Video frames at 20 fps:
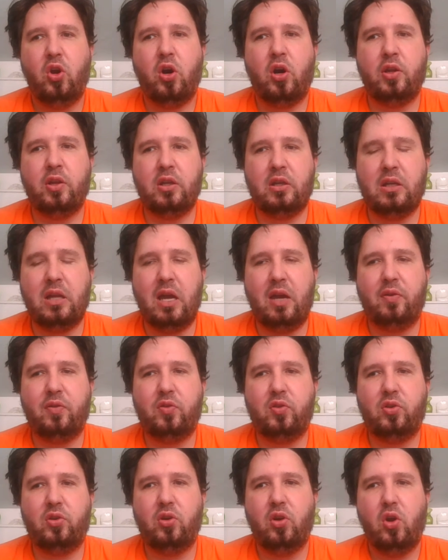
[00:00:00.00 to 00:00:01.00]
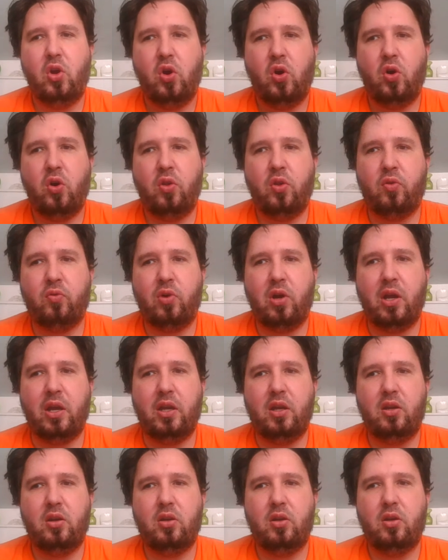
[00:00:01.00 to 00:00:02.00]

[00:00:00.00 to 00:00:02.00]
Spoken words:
on the left or the right